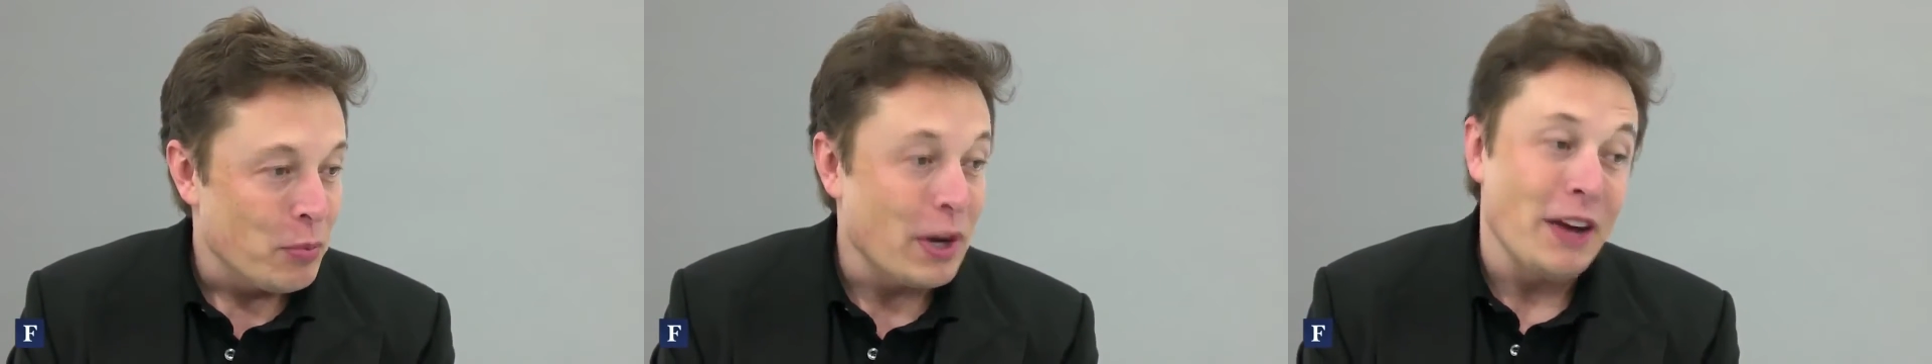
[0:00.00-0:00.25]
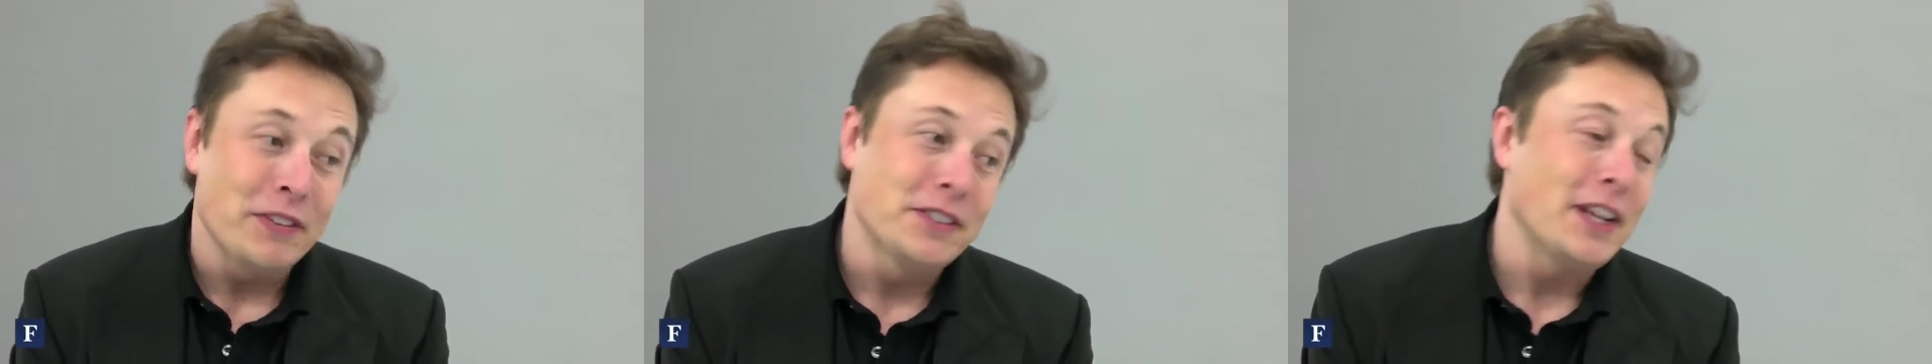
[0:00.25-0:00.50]

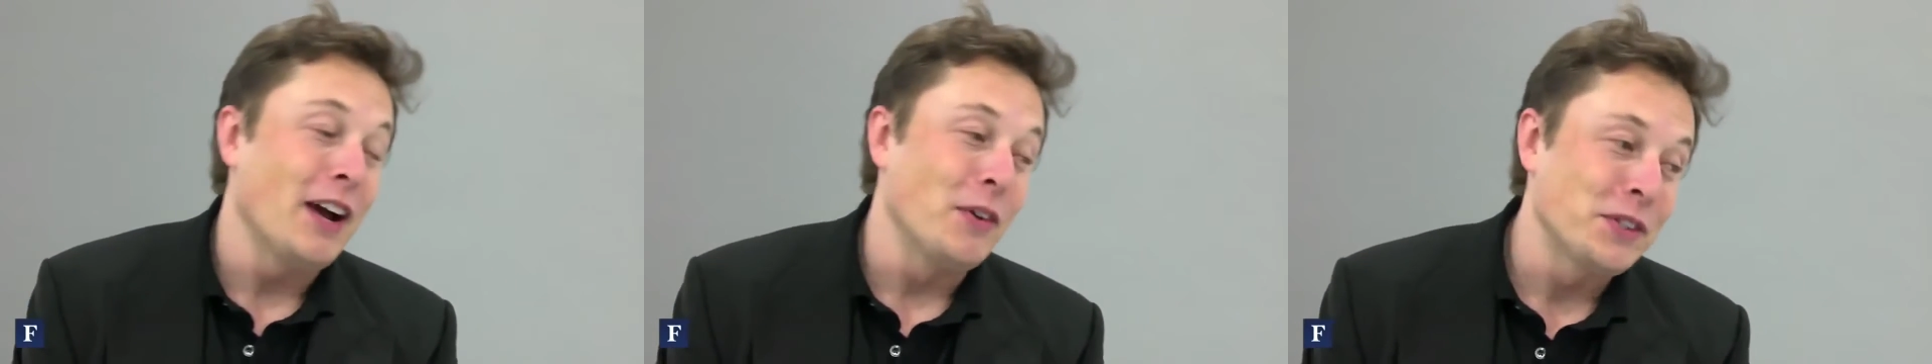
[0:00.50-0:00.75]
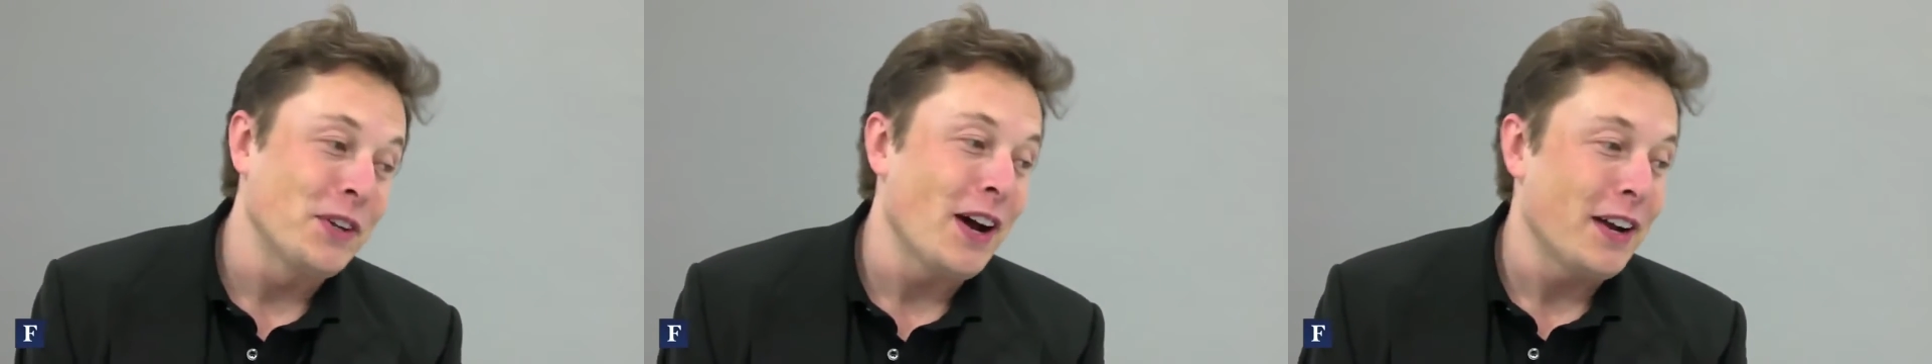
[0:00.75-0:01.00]
but I have to say
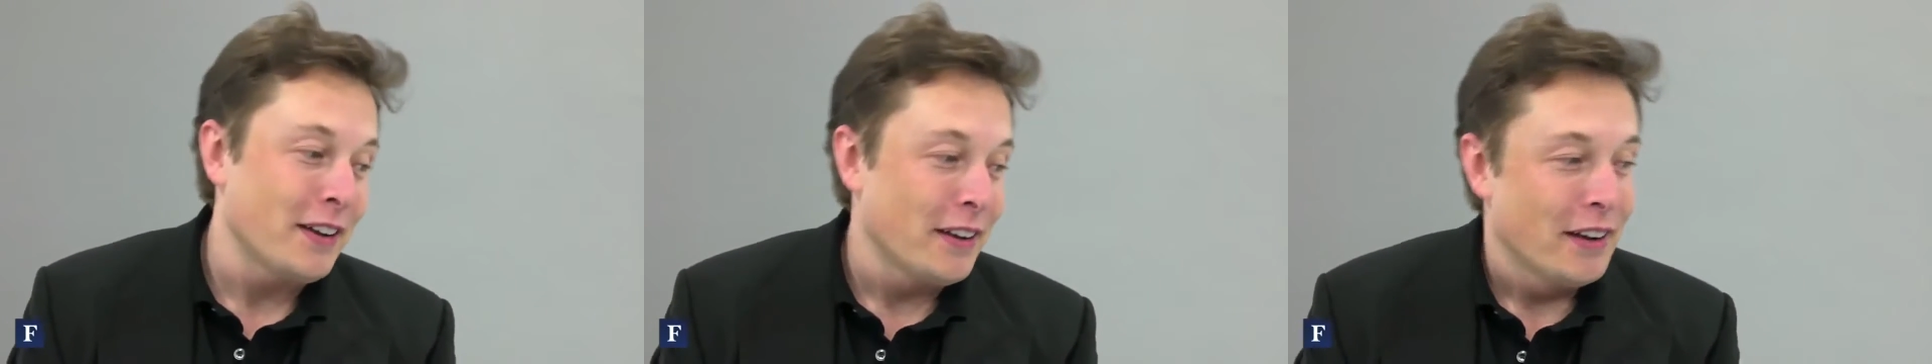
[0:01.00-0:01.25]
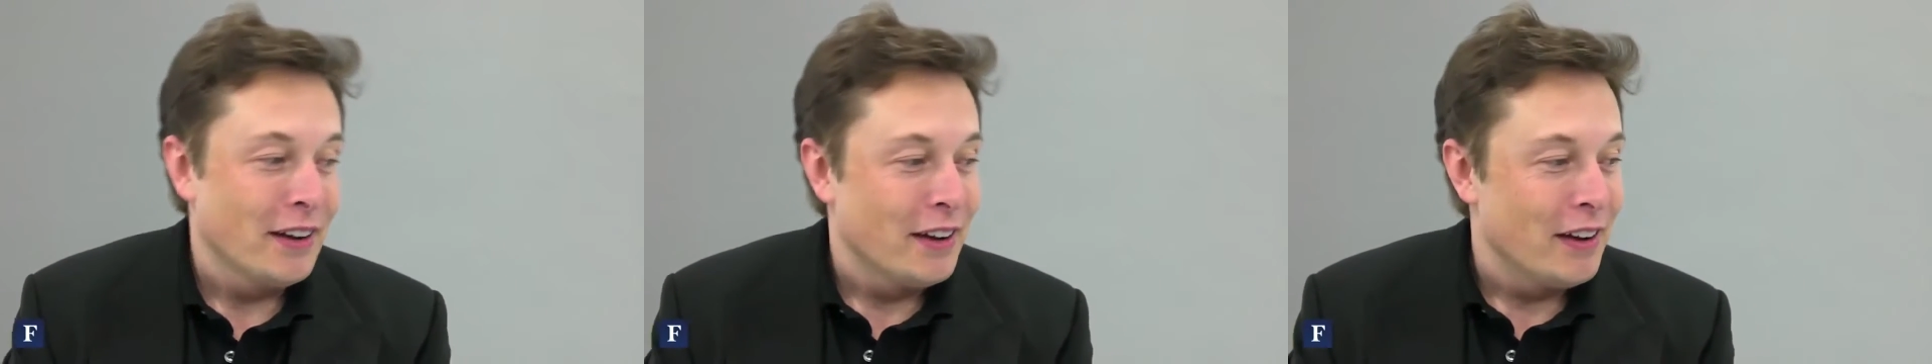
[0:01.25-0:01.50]
I was
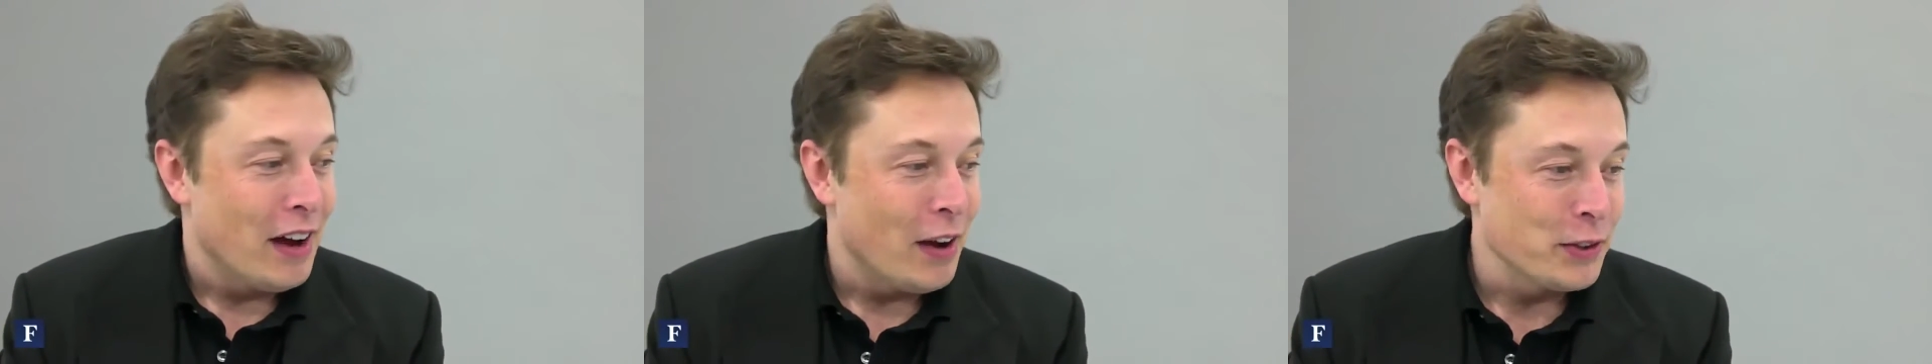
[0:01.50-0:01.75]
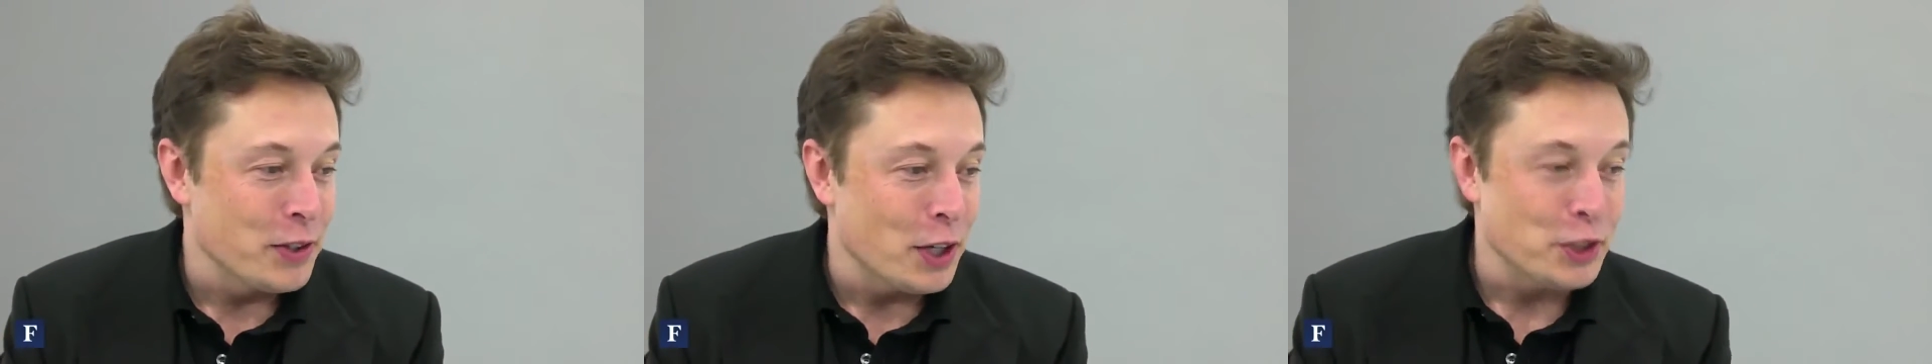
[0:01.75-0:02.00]

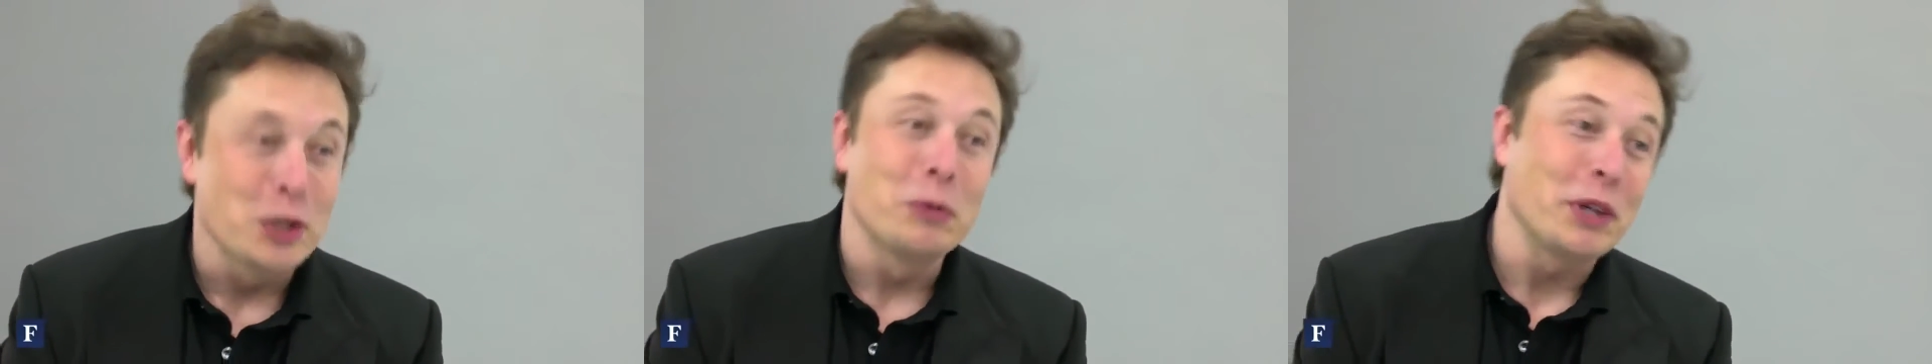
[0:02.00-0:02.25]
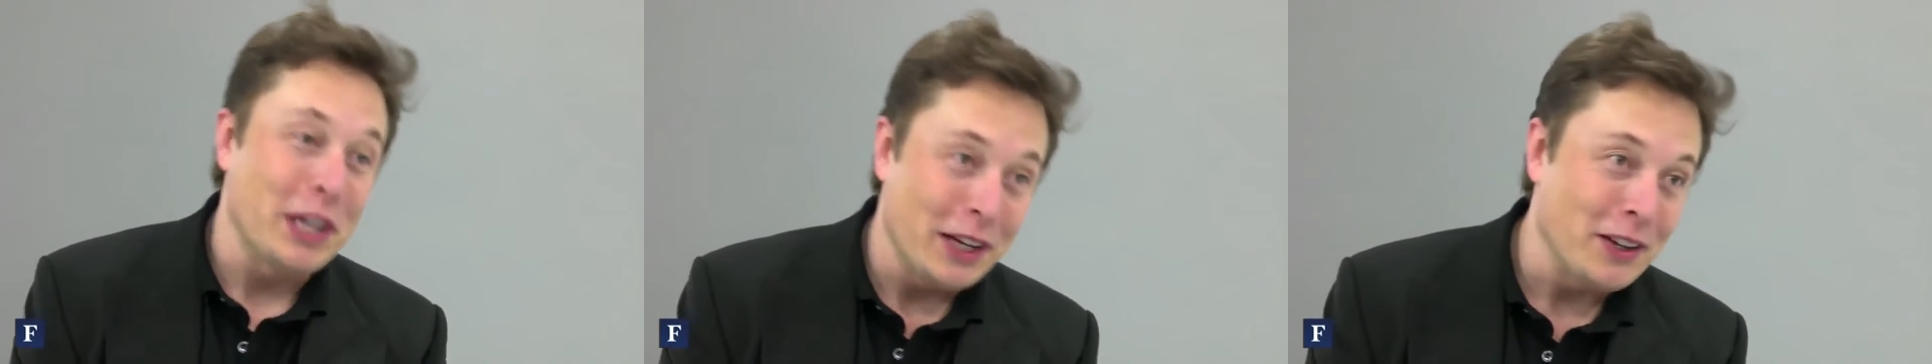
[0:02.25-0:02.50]
not super